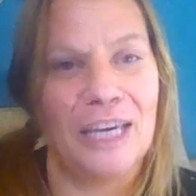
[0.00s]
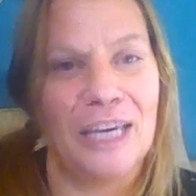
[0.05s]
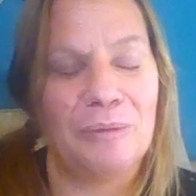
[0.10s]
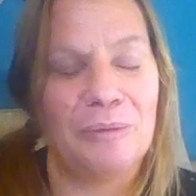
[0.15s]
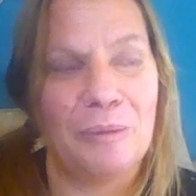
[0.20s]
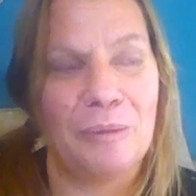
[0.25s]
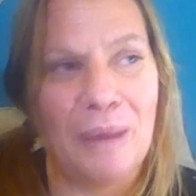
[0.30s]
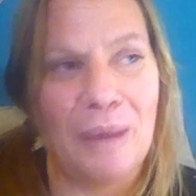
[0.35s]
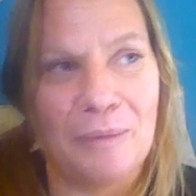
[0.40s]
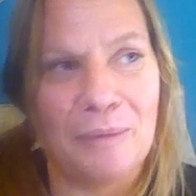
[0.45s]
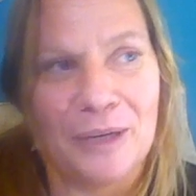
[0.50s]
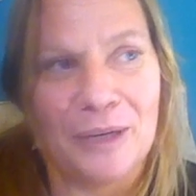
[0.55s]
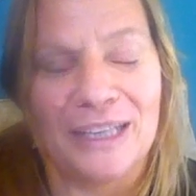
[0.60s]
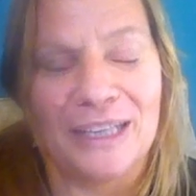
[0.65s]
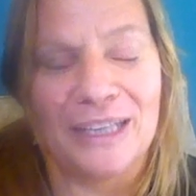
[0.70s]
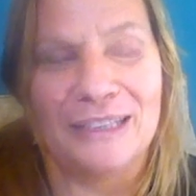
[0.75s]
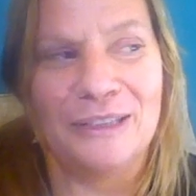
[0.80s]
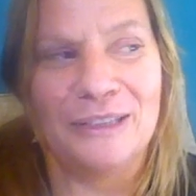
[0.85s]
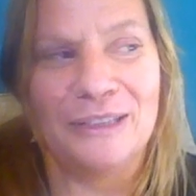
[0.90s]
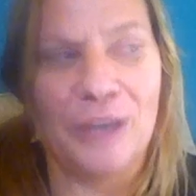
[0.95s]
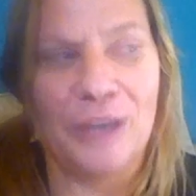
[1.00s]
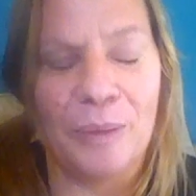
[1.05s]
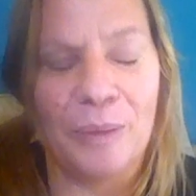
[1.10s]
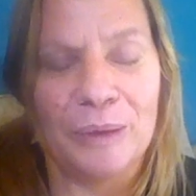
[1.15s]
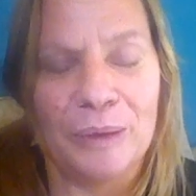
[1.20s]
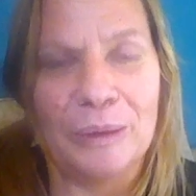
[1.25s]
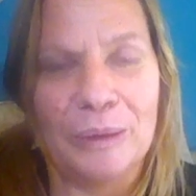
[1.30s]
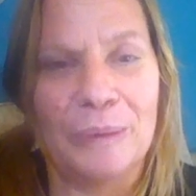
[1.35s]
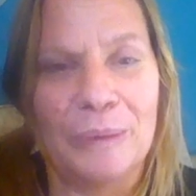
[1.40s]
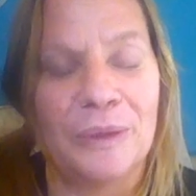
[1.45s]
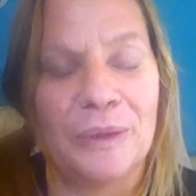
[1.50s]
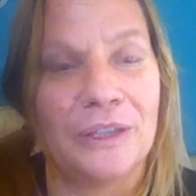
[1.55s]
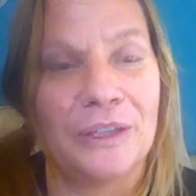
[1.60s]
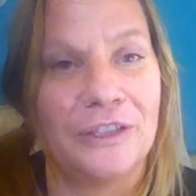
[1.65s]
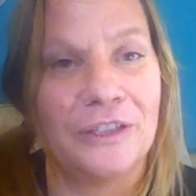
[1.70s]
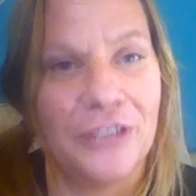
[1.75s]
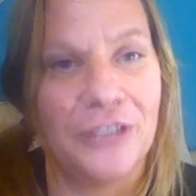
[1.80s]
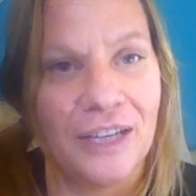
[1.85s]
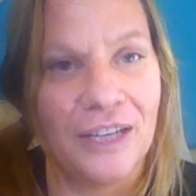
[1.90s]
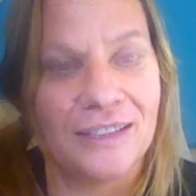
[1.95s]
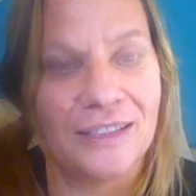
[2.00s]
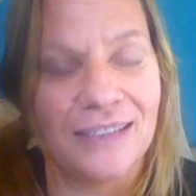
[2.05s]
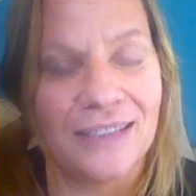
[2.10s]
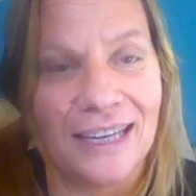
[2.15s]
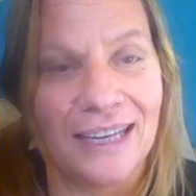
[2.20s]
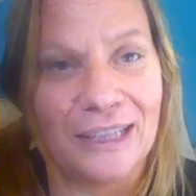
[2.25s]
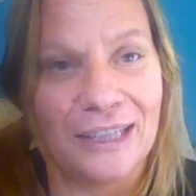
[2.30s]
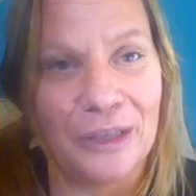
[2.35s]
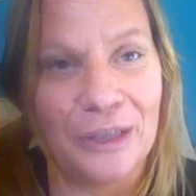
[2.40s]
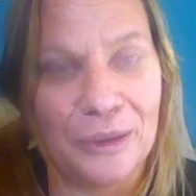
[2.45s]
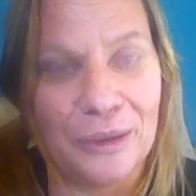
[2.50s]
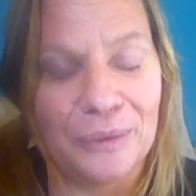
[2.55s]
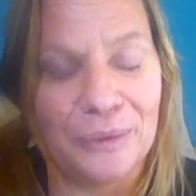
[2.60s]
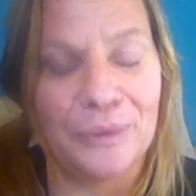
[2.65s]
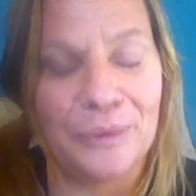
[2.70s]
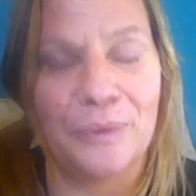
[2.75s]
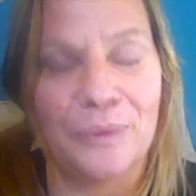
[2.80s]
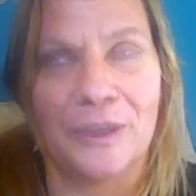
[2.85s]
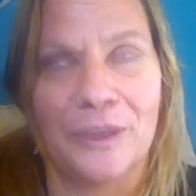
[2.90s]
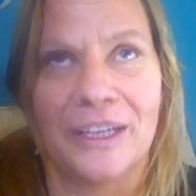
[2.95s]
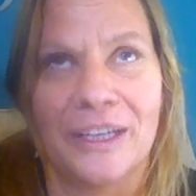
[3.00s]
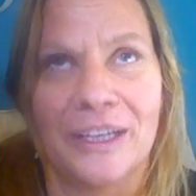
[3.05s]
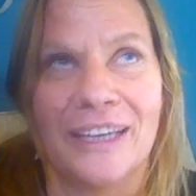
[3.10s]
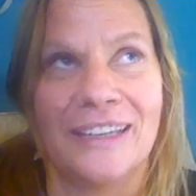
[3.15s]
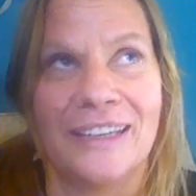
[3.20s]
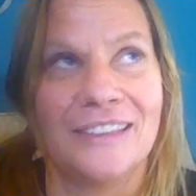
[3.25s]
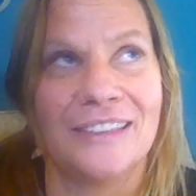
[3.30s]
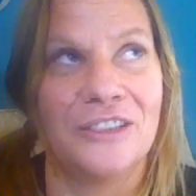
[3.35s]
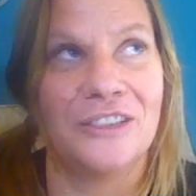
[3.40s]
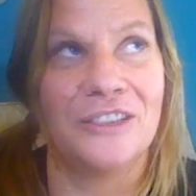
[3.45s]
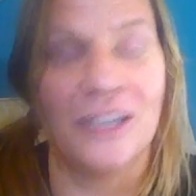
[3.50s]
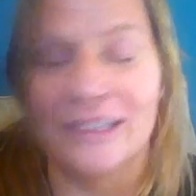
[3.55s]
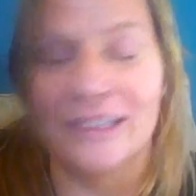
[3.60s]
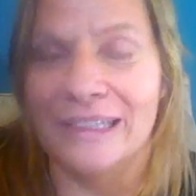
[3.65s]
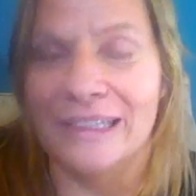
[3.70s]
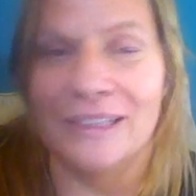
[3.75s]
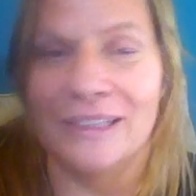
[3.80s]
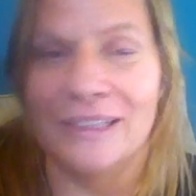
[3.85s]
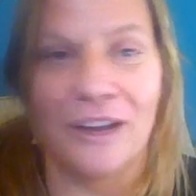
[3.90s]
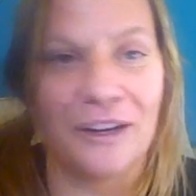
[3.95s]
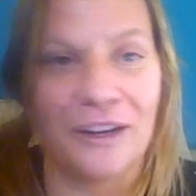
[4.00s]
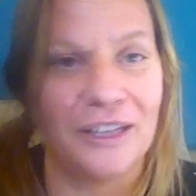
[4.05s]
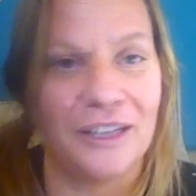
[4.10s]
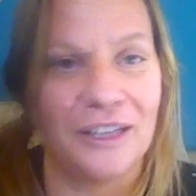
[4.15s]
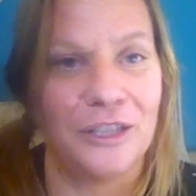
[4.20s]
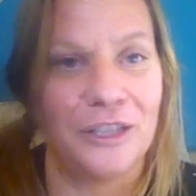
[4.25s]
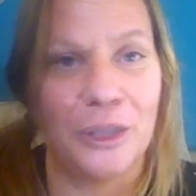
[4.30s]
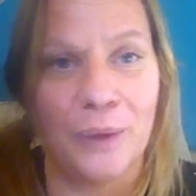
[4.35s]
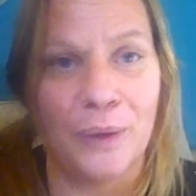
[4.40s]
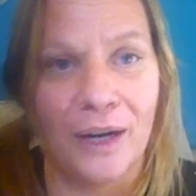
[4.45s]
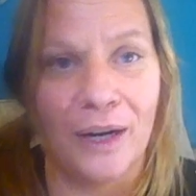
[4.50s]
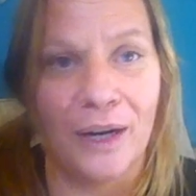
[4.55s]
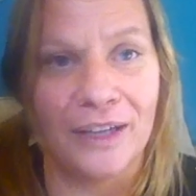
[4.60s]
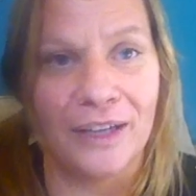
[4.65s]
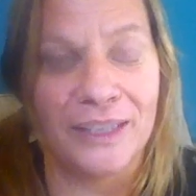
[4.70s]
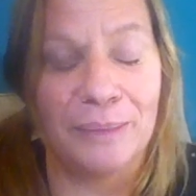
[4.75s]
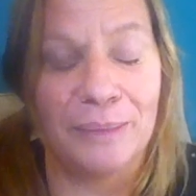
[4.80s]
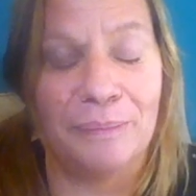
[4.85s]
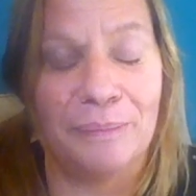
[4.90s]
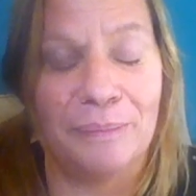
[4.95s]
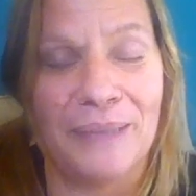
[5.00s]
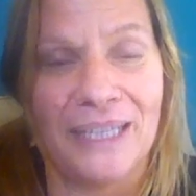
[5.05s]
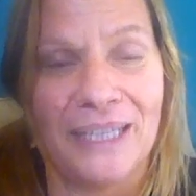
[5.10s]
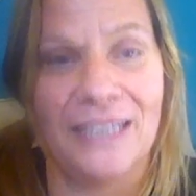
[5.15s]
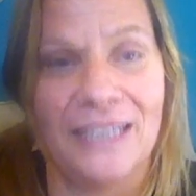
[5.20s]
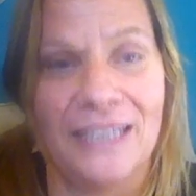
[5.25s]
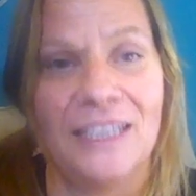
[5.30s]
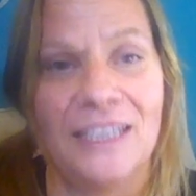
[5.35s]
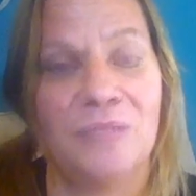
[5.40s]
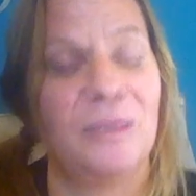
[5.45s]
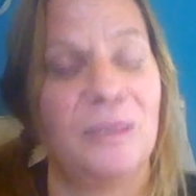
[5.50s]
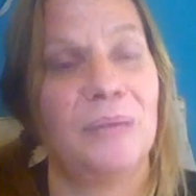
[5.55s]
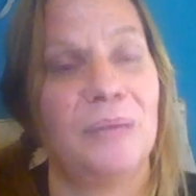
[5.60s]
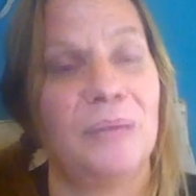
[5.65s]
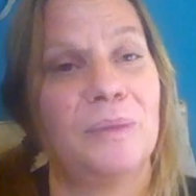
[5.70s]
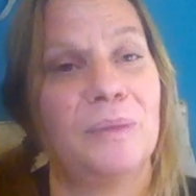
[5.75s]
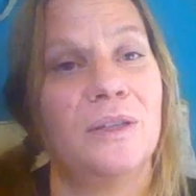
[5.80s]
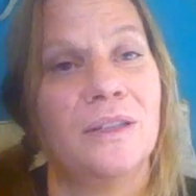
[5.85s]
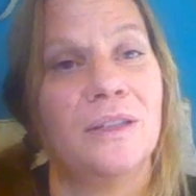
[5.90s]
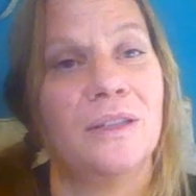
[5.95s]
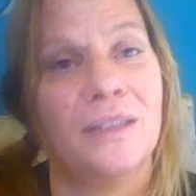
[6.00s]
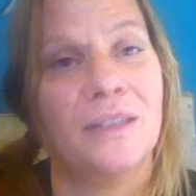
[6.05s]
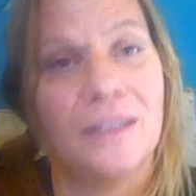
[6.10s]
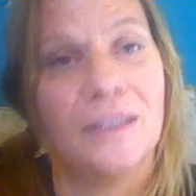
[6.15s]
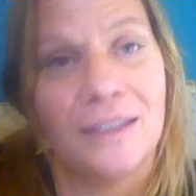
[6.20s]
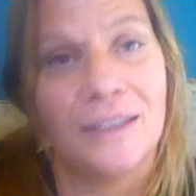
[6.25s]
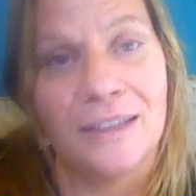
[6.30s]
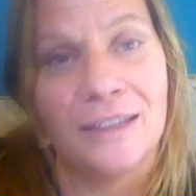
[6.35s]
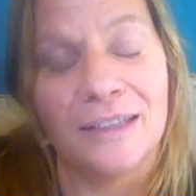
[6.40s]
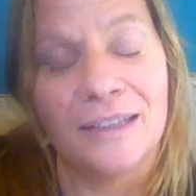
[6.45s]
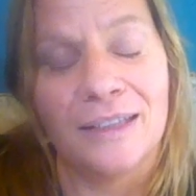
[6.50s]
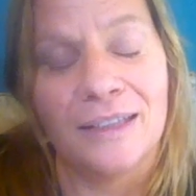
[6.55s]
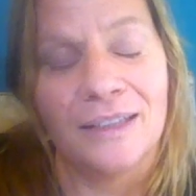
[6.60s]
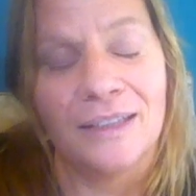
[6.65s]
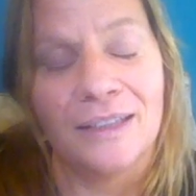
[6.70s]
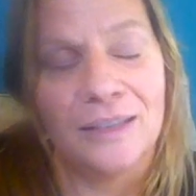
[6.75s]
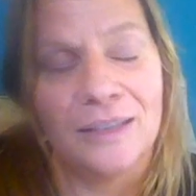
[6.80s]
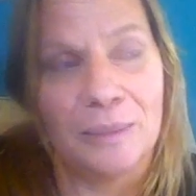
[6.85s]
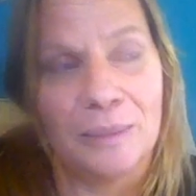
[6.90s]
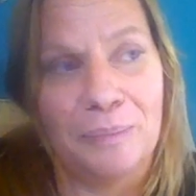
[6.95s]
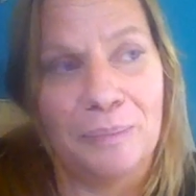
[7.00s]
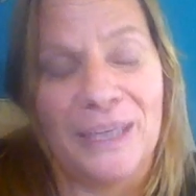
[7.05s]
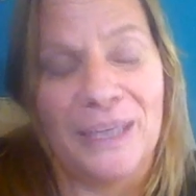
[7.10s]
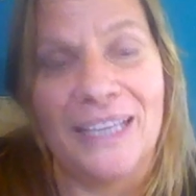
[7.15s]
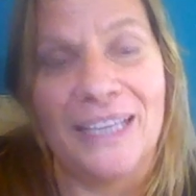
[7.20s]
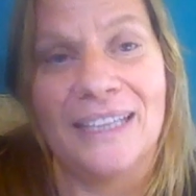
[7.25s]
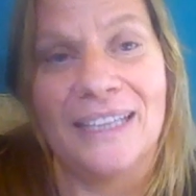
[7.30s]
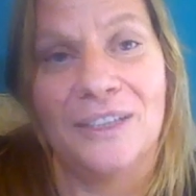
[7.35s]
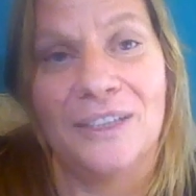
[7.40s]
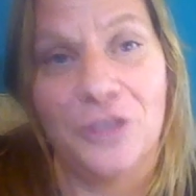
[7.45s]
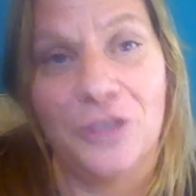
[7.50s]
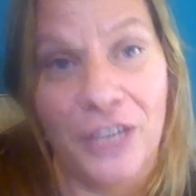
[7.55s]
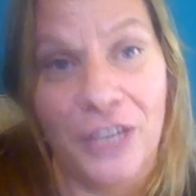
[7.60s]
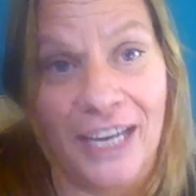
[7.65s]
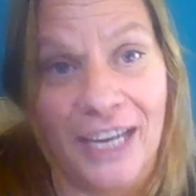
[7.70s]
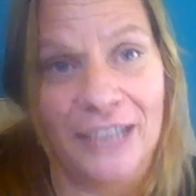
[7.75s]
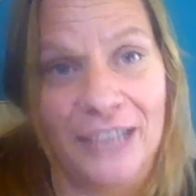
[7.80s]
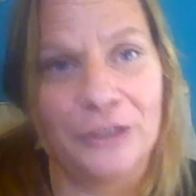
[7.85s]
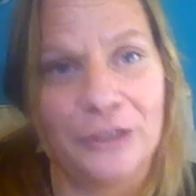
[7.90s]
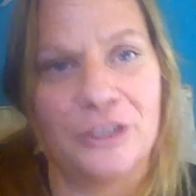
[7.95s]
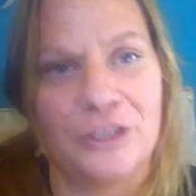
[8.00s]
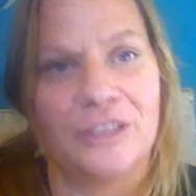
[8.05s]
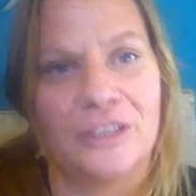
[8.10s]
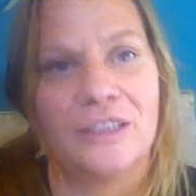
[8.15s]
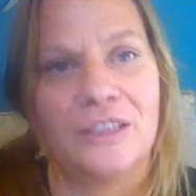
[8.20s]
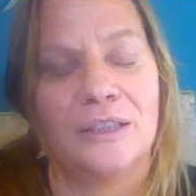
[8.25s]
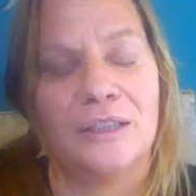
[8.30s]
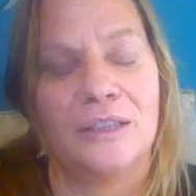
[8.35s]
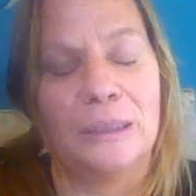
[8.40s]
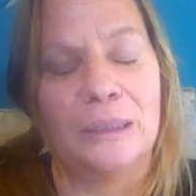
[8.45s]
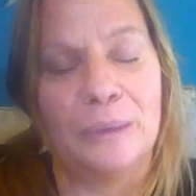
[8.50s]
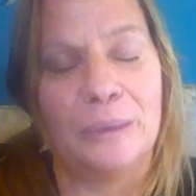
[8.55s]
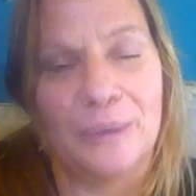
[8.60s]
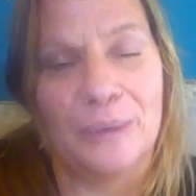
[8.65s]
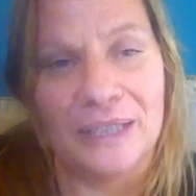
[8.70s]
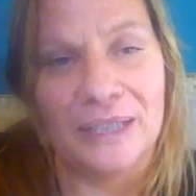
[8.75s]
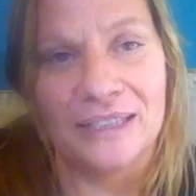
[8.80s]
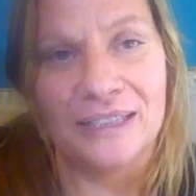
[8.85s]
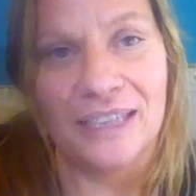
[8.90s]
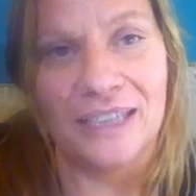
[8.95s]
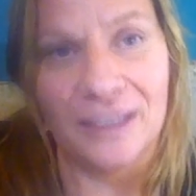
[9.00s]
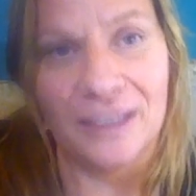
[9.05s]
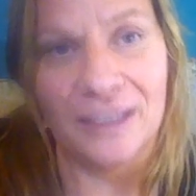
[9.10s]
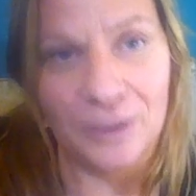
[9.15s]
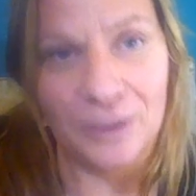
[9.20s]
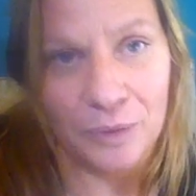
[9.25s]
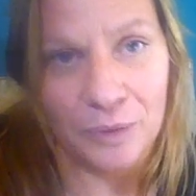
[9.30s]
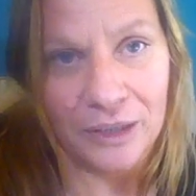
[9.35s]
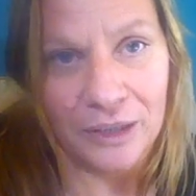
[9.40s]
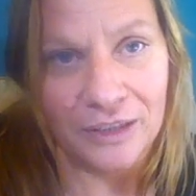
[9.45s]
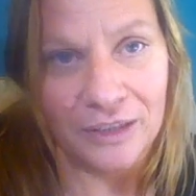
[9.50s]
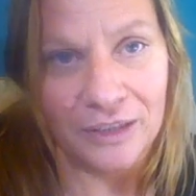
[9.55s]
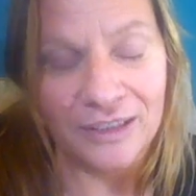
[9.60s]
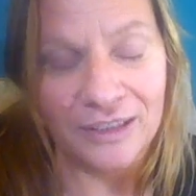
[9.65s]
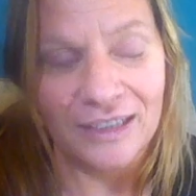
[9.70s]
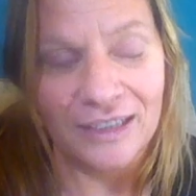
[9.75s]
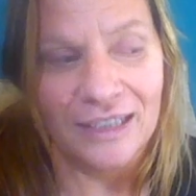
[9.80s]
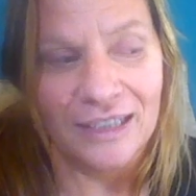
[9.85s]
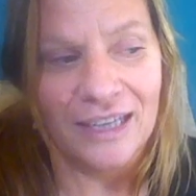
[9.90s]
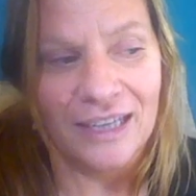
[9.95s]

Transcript: Keep remembering that so many people are just like you, working just as hard as you are to be these people, to be this change that we want to see in this world.